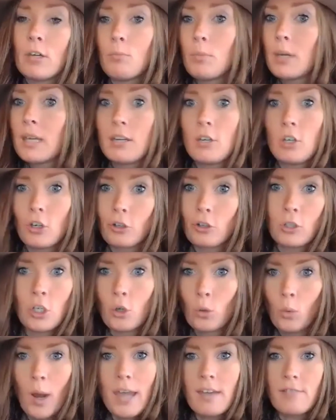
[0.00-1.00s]
be it
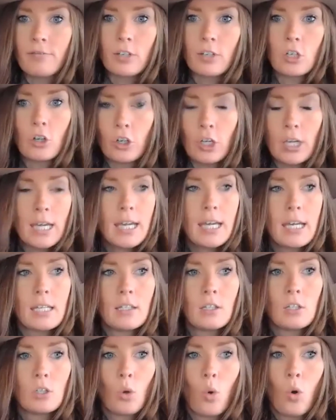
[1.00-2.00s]
your wife or your
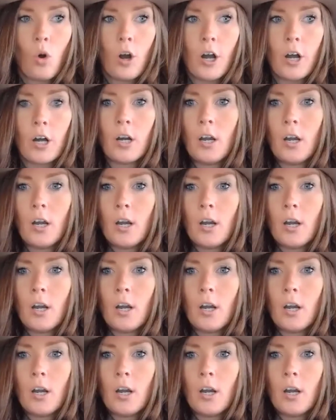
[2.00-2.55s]
kids or